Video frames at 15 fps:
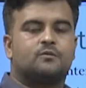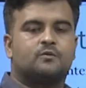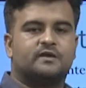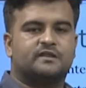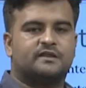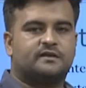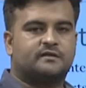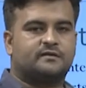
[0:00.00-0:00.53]

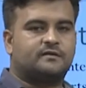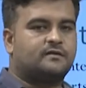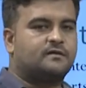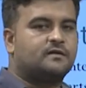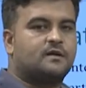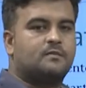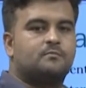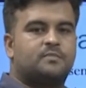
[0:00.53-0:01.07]
within,
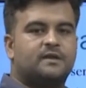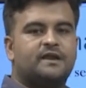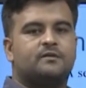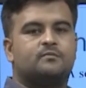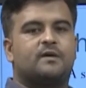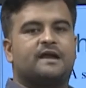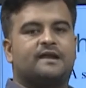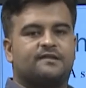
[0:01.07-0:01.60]

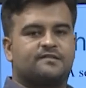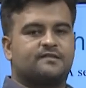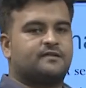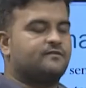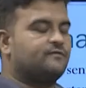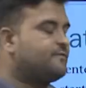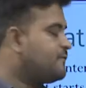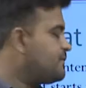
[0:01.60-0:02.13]
complete by
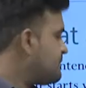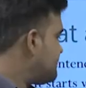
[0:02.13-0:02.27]
itself.